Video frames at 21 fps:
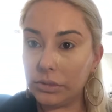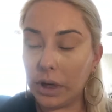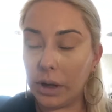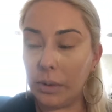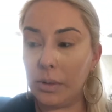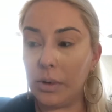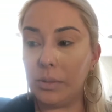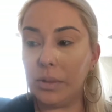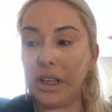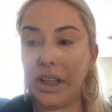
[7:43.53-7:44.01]

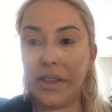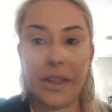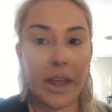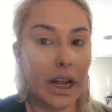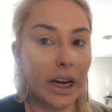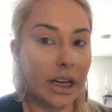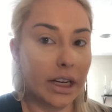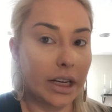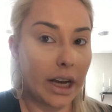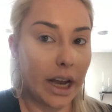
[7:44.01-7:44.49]
and we'll blend
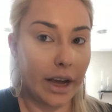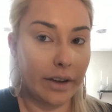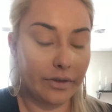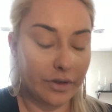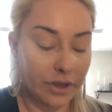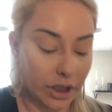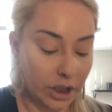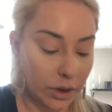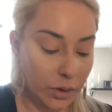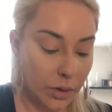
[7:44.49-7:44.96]
that in
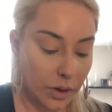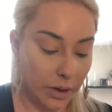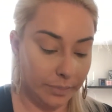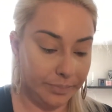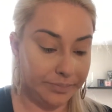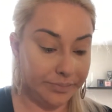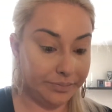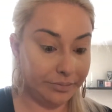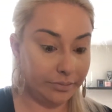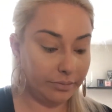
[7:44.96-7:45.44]
after.
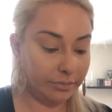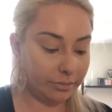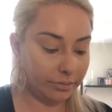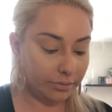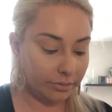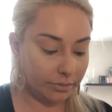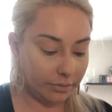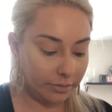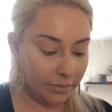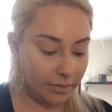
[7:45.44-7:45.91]
Cool.
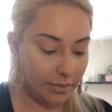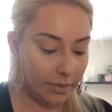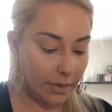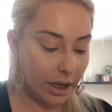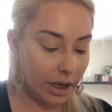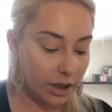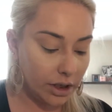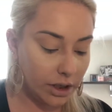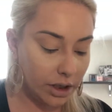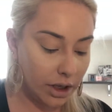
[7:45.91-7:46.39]

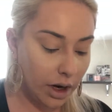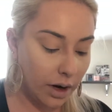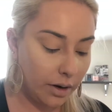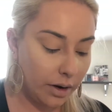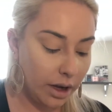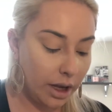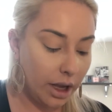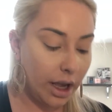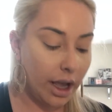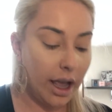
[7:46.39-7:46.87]

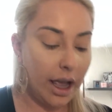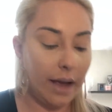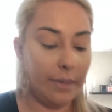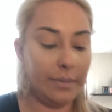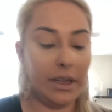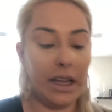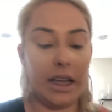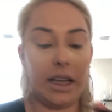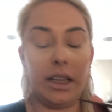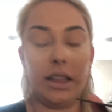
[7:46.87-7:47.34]
So
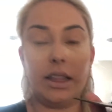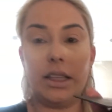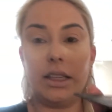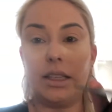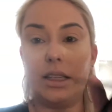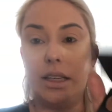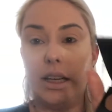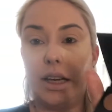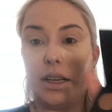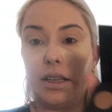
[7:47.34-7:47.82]
I'm taking
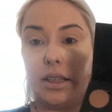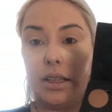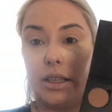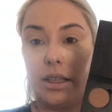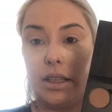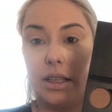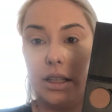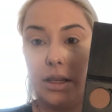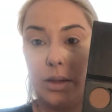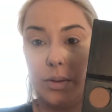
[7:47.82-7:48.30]
this
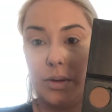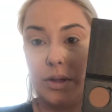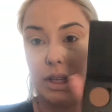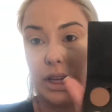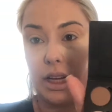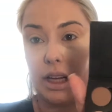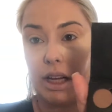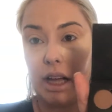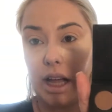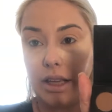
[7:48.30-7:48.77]
NYX, this was
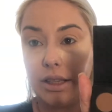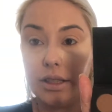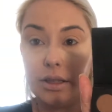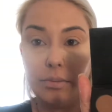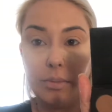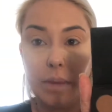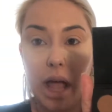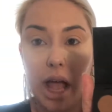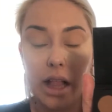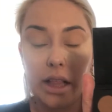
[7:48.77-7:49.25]
like a
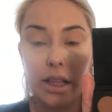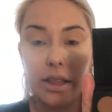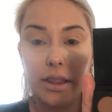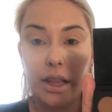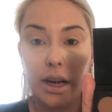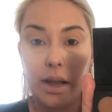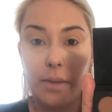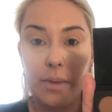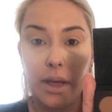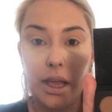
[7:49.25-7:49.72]
custom
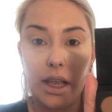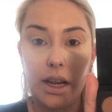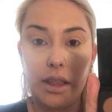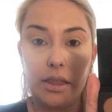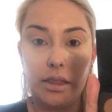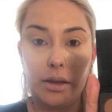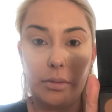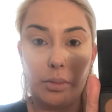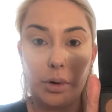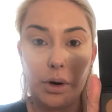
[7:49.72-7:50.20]
palette that I made
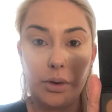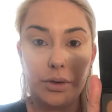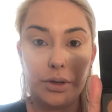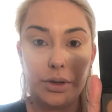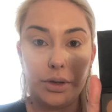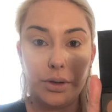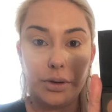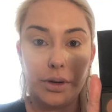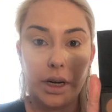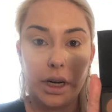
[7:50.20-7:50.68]
at the Pro
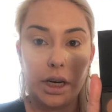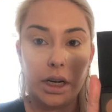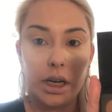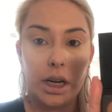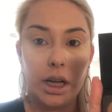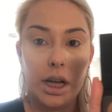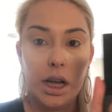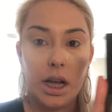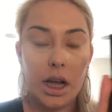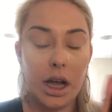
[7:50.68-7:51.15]
store.
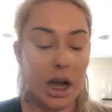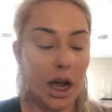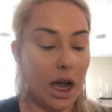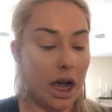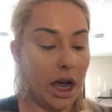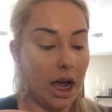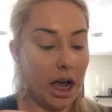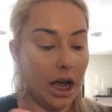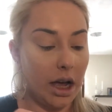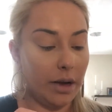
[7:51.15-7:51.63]

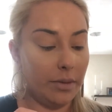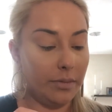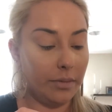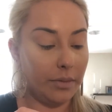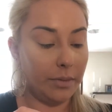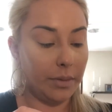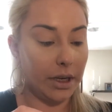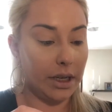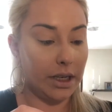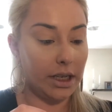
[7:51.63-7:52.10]

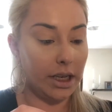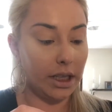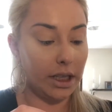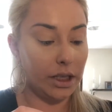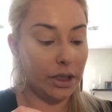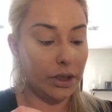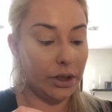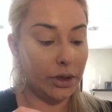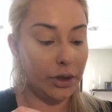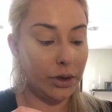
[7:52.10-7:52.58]
I'm going to take
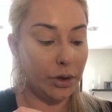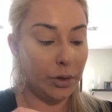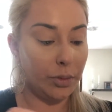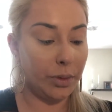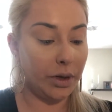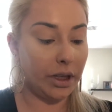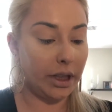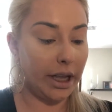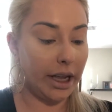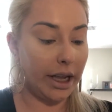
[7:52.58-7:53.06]
this
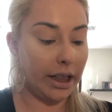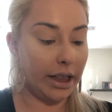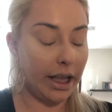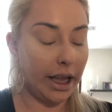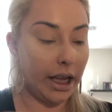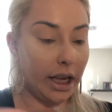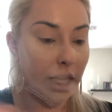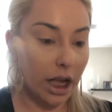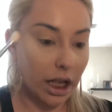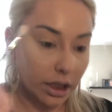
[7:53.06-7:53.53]
super
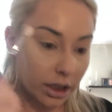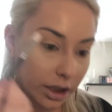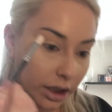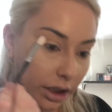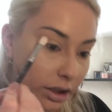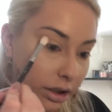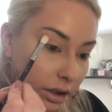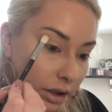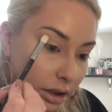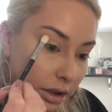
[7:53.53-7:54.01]
light
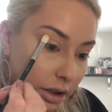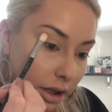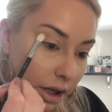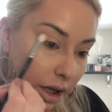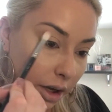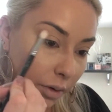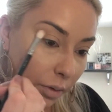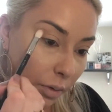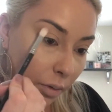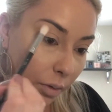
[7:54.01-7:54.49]
color
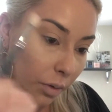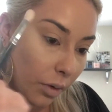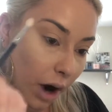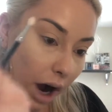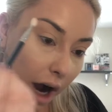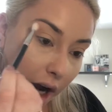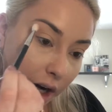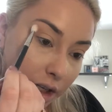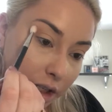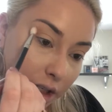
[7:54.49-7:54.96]
and
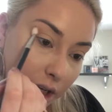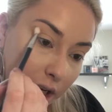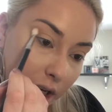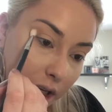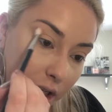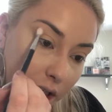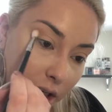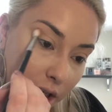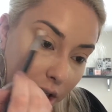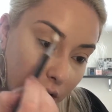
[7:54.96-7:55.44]
wash
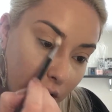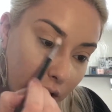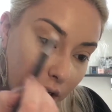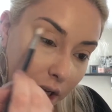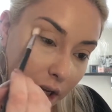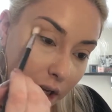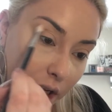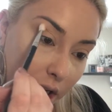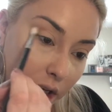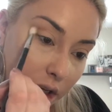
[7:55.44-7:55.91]
it
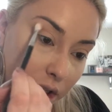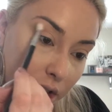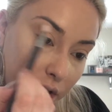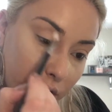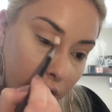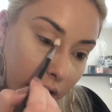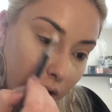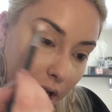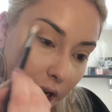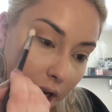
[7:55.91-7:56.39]

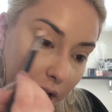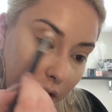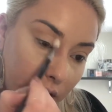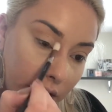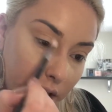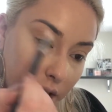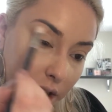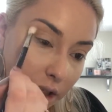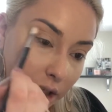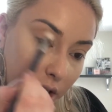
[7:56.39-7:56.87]

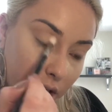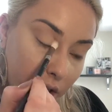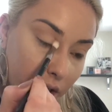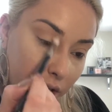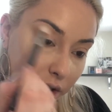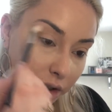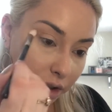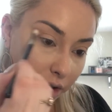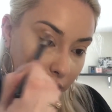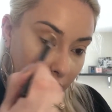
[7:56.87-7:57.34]
just
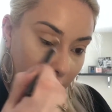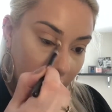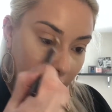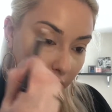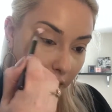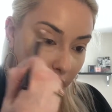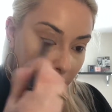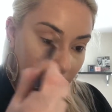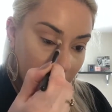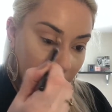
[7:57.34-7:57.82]
here so
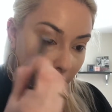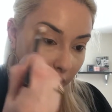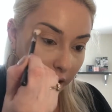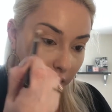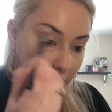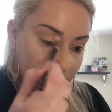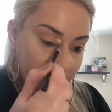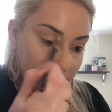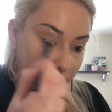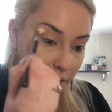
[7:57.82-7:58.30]
that it
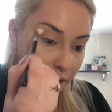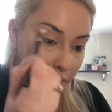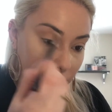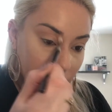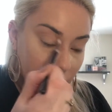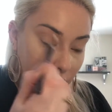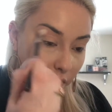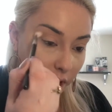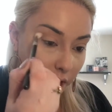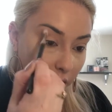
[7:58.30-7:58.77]
kind of
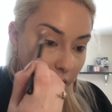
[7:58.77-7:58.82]
is